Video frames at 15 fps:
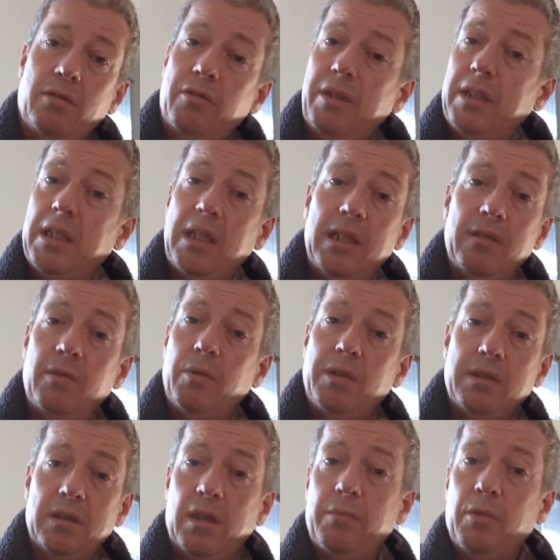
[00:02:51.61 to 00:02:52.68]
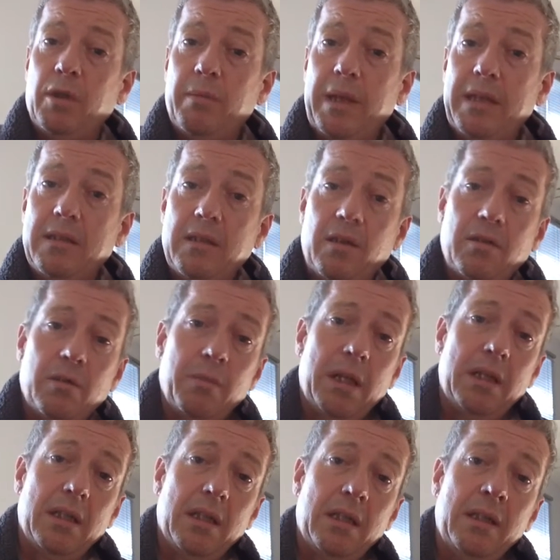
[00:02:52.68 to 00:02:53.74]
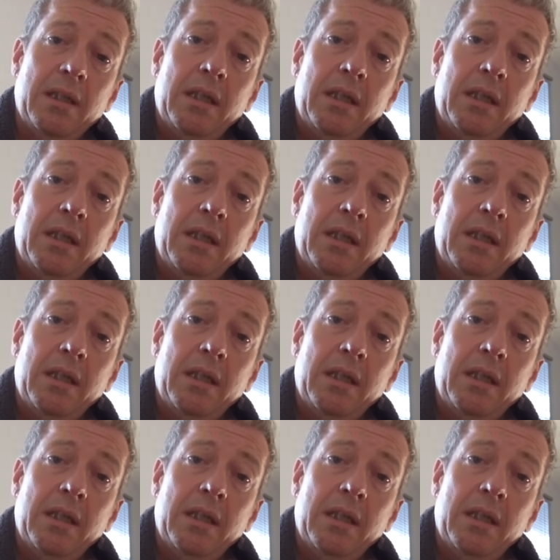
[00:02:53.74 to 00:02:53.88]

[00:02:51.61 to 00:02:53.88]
Or indeed if you want to know more about social media,